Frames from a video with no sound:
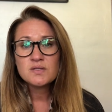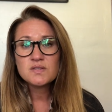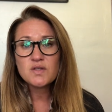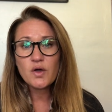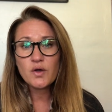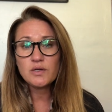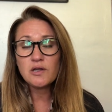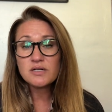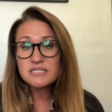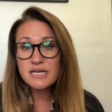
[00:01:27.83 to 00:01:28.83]
So
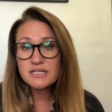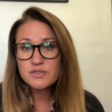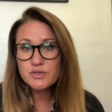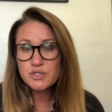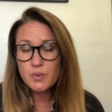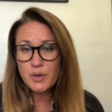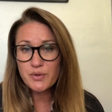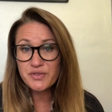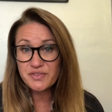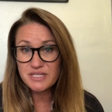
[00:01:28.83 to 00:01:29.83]
lockdown till the
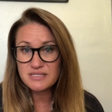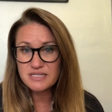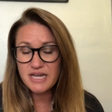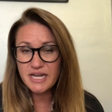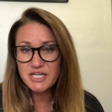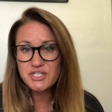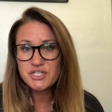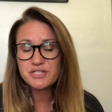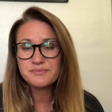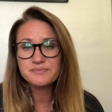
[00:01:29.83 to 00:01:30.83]
12th at this
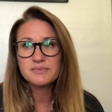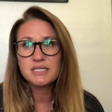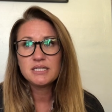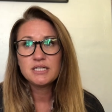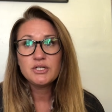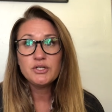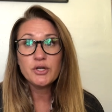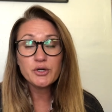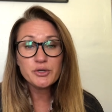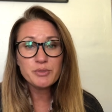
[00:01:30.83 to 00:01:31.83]
stage.
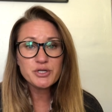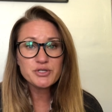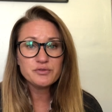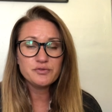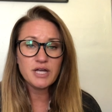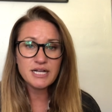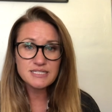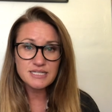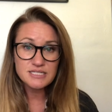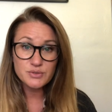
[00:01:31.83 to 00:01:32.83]
No commercial flights
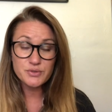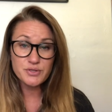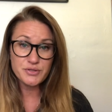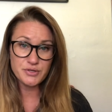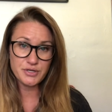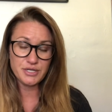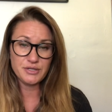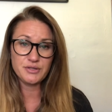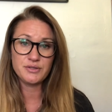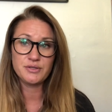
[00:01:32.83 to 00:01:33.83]
until the
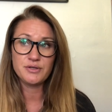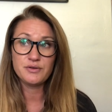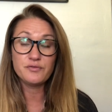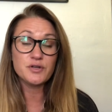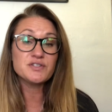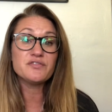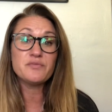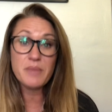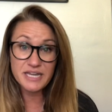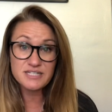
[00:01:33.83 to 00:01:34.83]
30th, 1st of
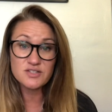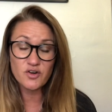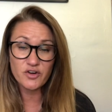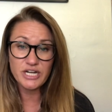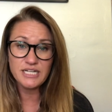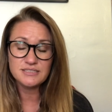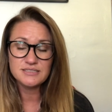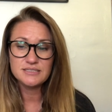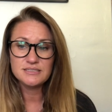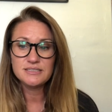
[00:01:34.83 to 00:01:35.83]
May, sorry.
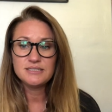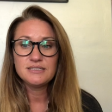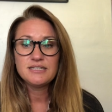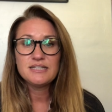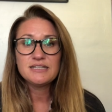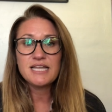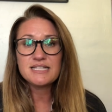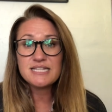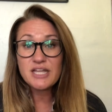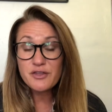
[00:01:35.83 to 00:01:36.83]

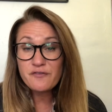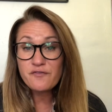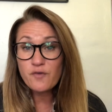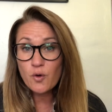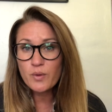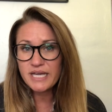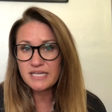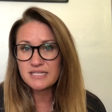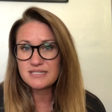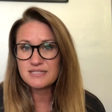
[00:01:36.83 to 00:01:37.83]
That's another four
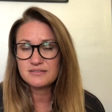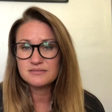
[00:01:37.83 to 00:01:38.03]
weeks.